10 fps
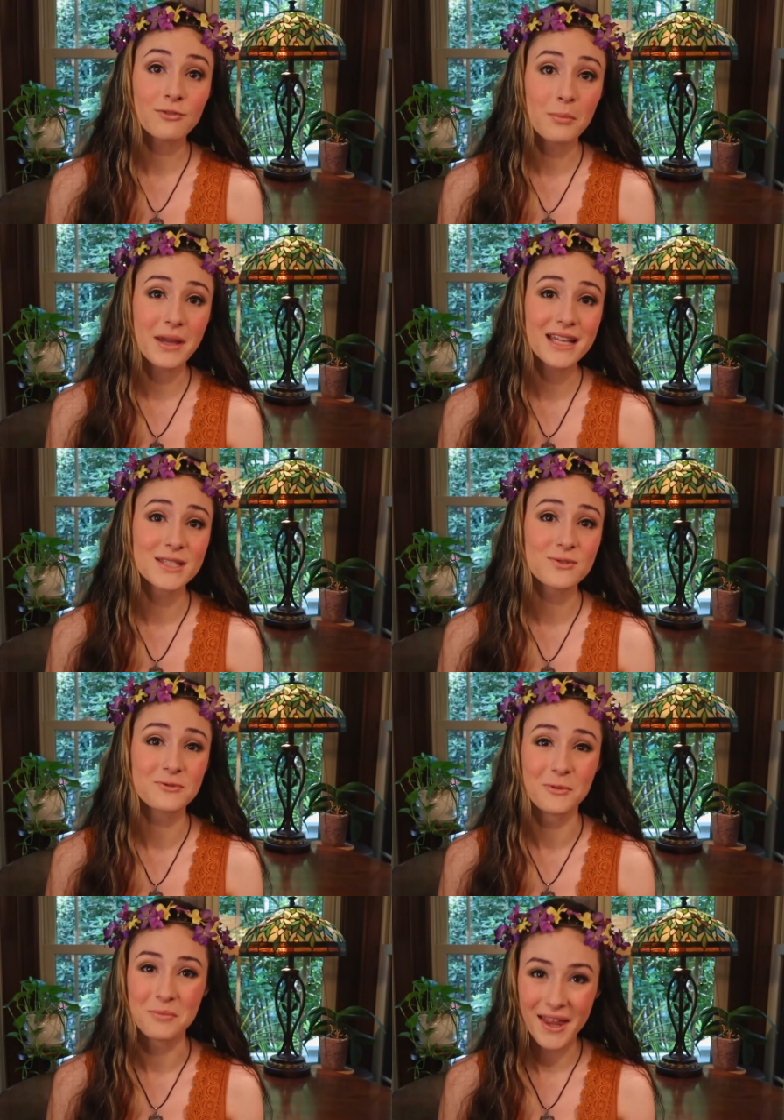it remains
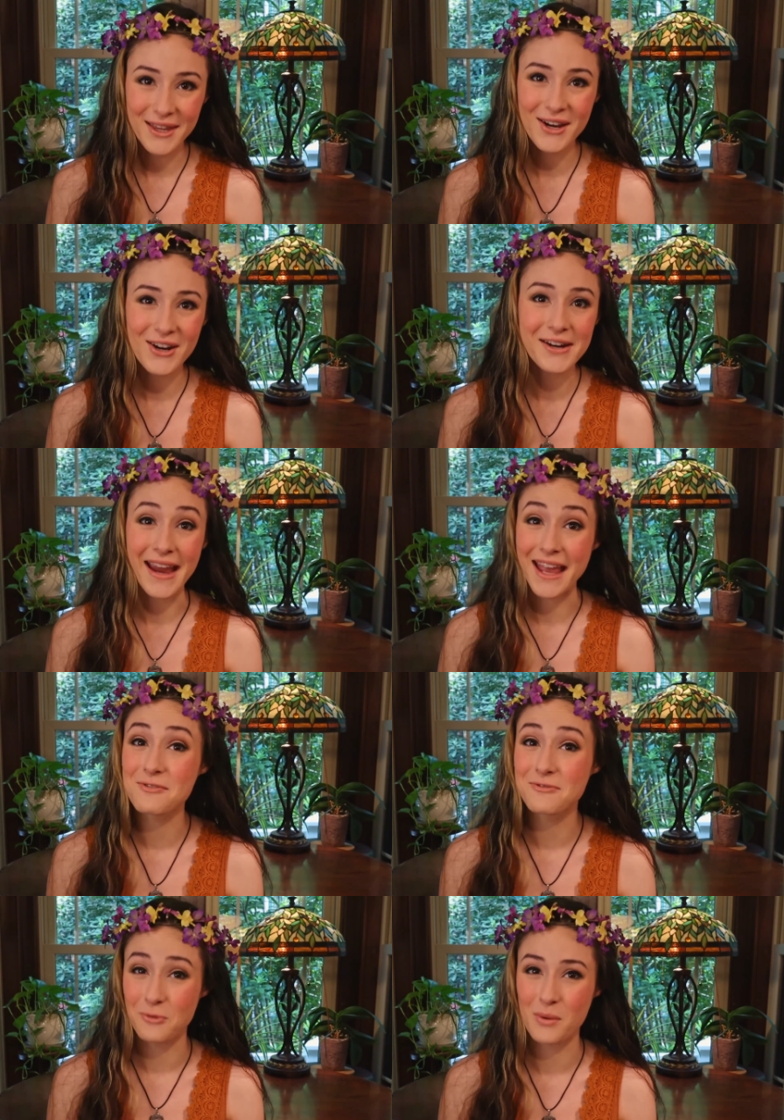familiar
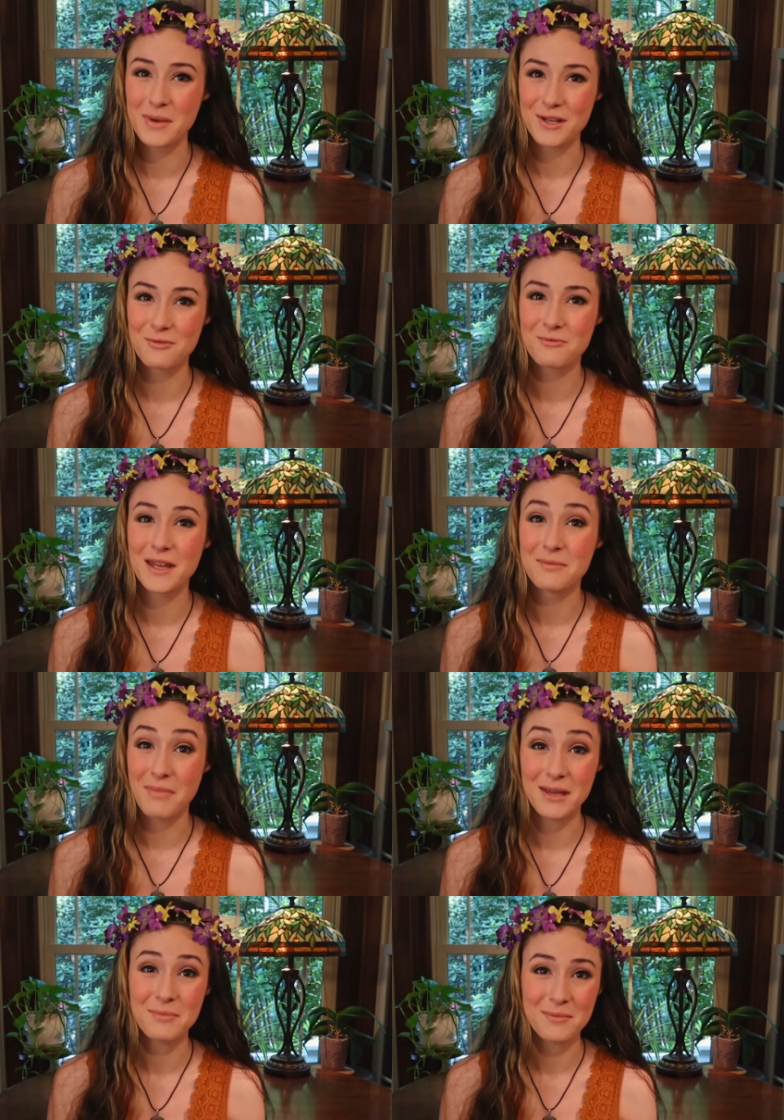and formative in
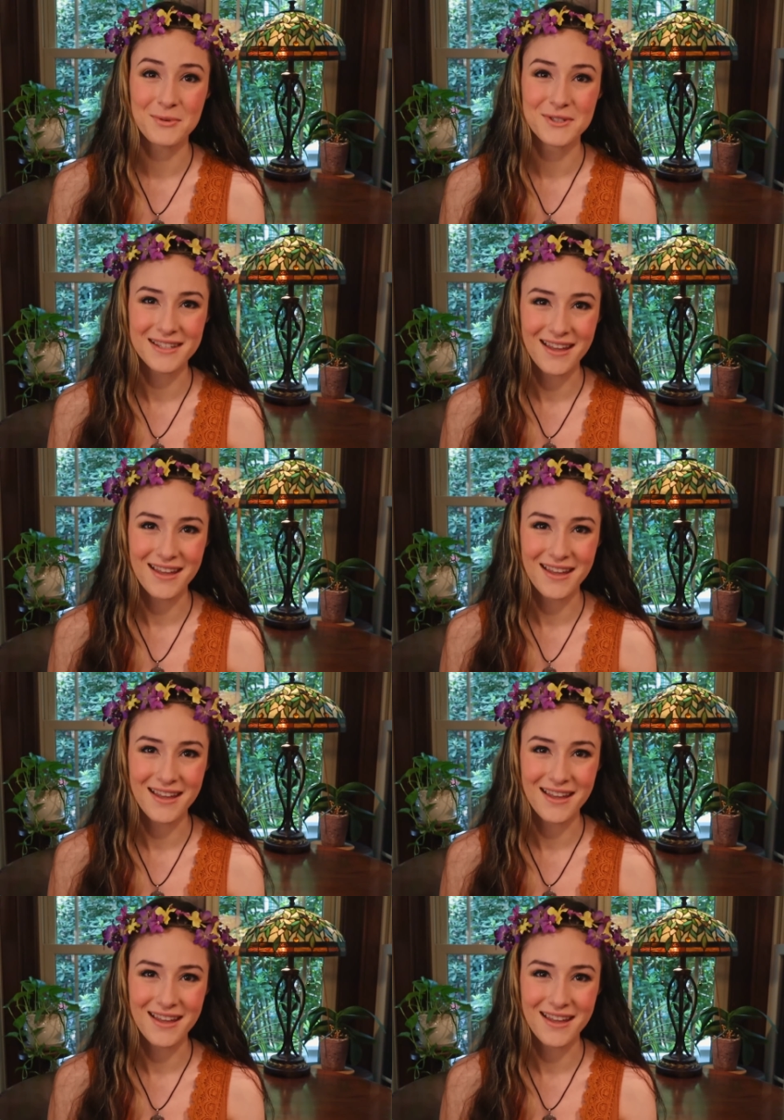many people's